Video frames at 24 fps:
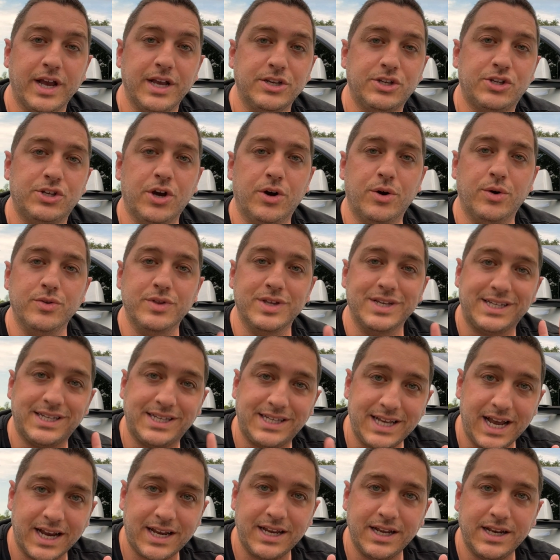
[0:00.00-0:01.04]
so the
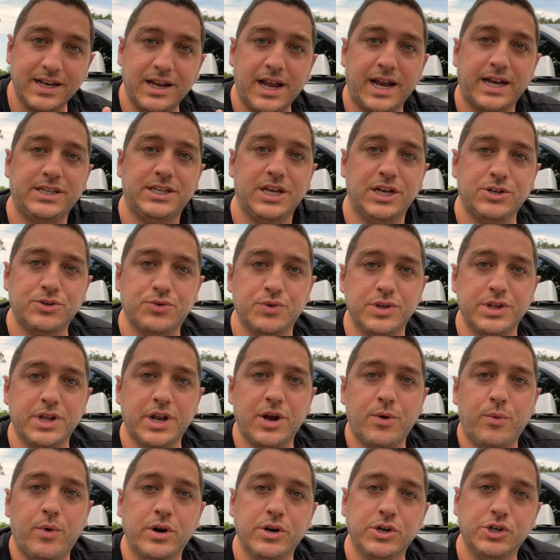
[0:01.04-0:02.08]
second accessory that I
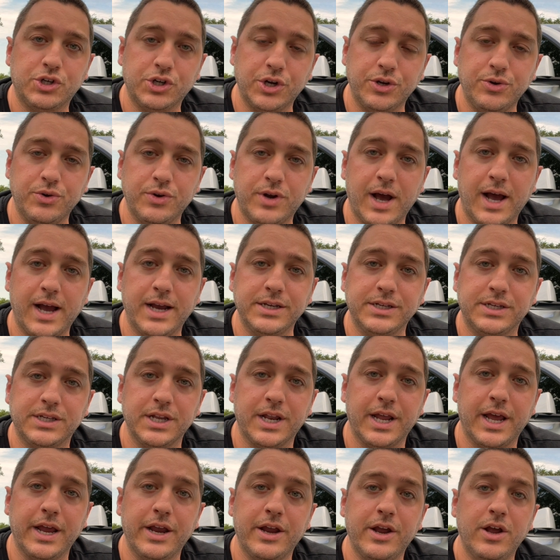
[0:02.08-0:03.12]
want to show you guys
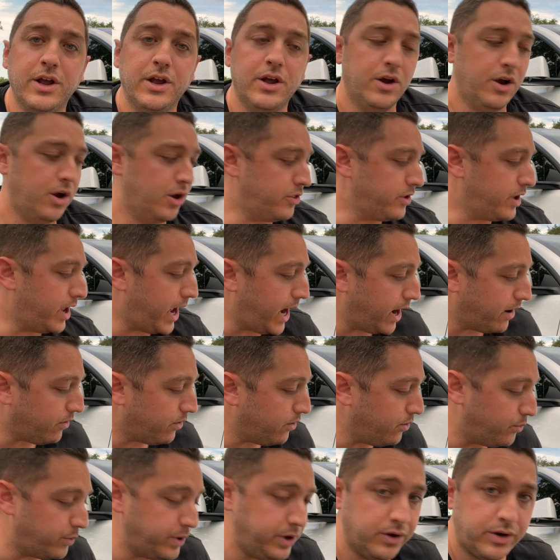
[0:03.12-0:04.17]
today are the
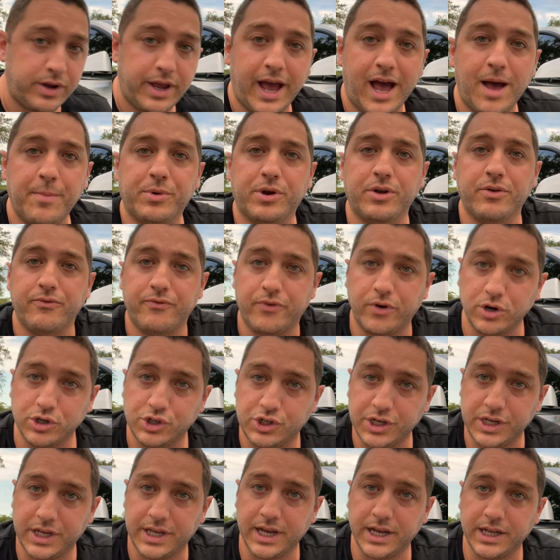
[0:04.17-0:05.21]
Aero Wheel Cap
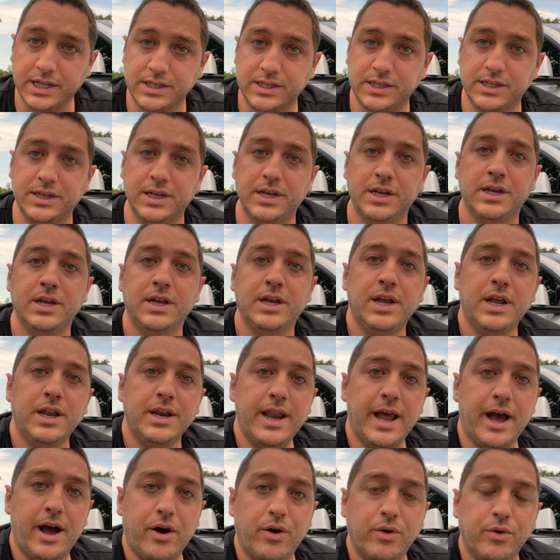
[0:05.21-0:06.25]
conversion kits.
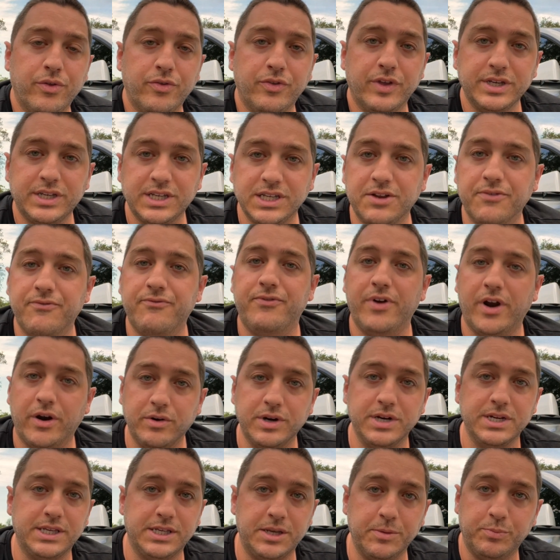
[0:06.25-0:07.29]
Now, this is a
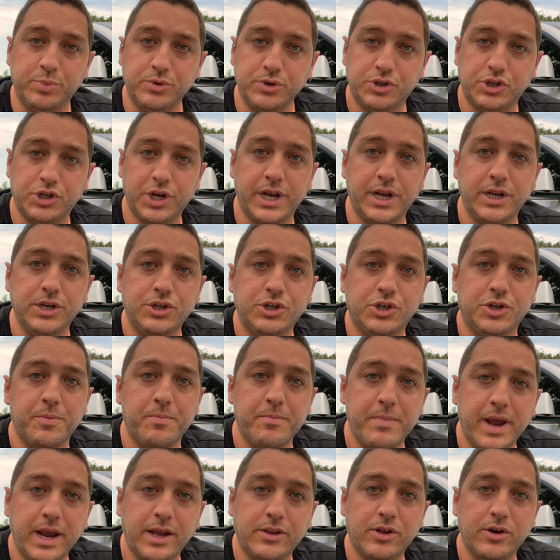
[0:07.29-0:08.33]
very simple change to
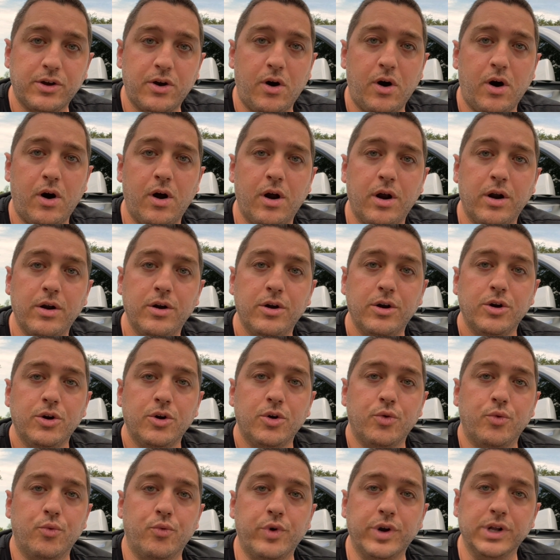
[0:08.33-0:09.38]
make the car
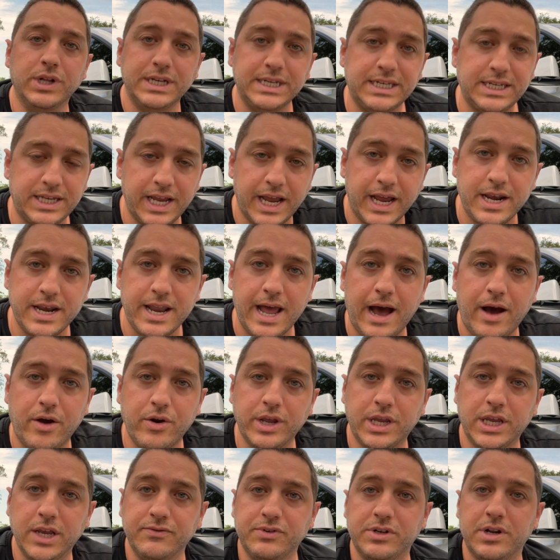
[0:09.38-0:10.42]
really stand out. It
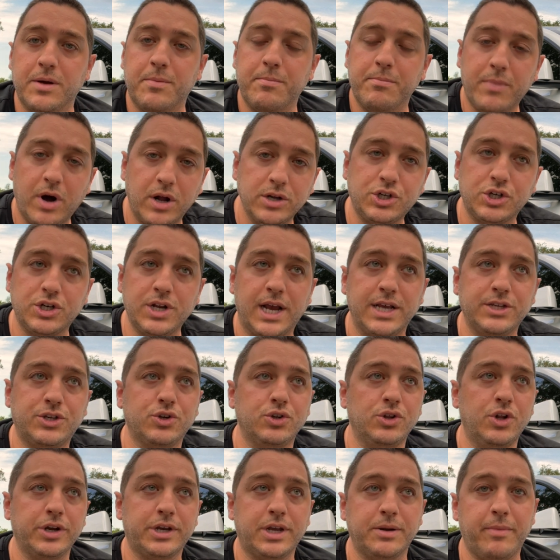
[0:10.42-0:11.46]
gives it a much nicer
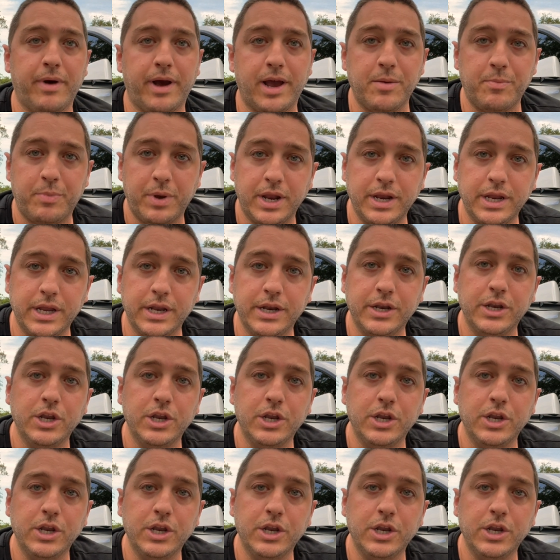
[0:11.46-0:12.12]
look, in my opinion.